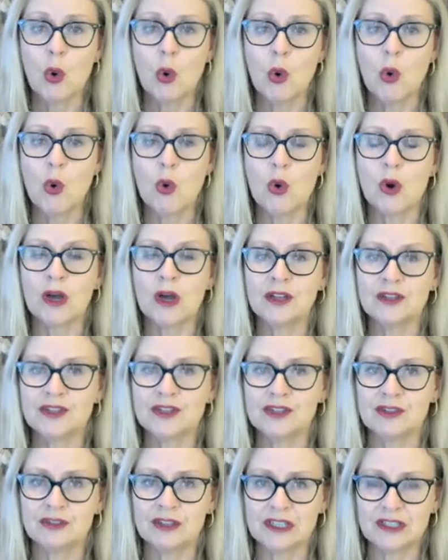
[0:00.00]
or
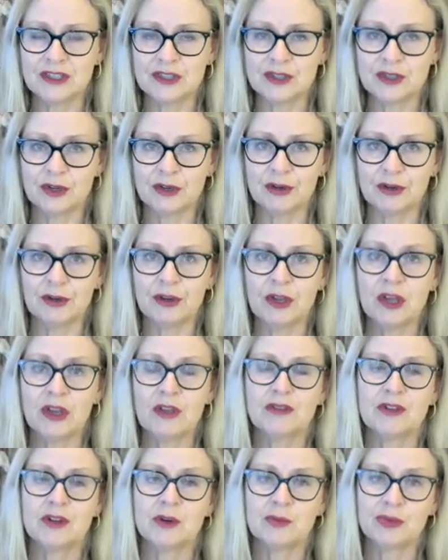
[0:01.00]
do you need to know
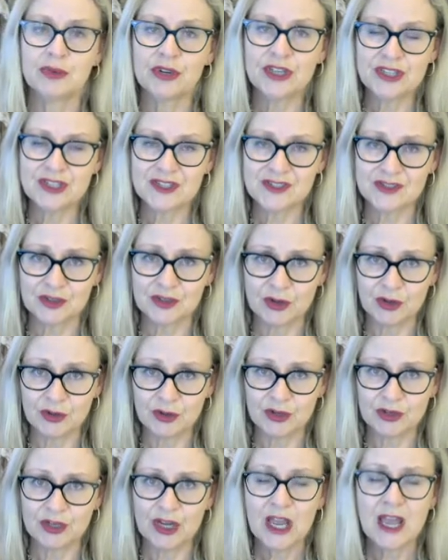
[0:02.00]
that a breach has
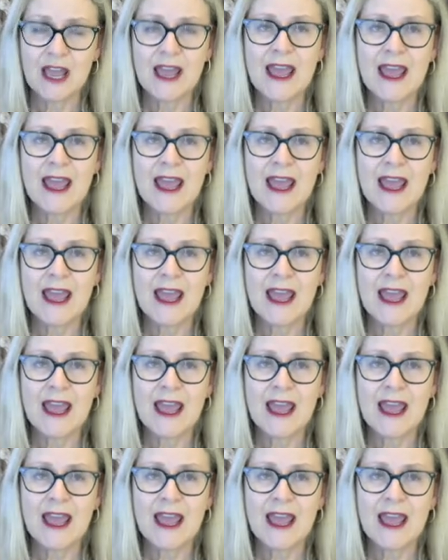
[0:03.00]
occurred